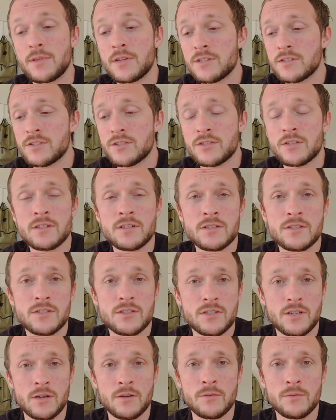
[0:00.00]
There's certain
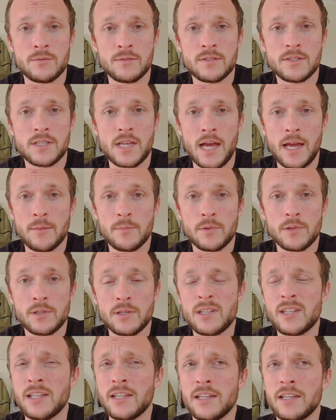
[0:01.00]
stones I'm
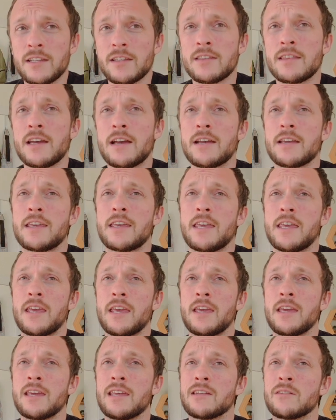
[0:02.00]
learning that
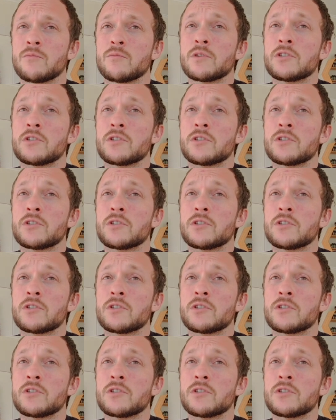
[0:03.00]
can